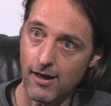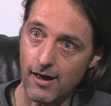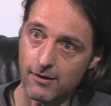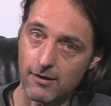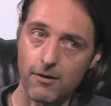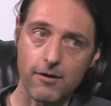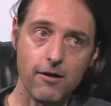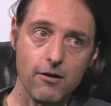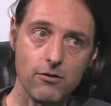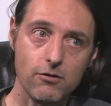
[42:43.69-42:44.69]
and in the
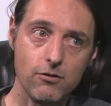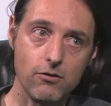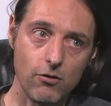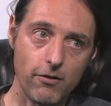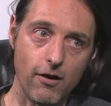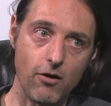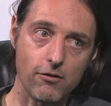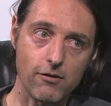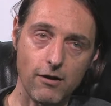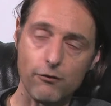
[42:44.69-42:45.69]
year
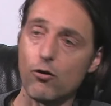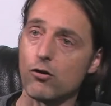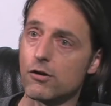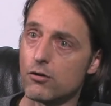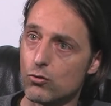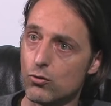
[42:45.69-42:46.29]
2042,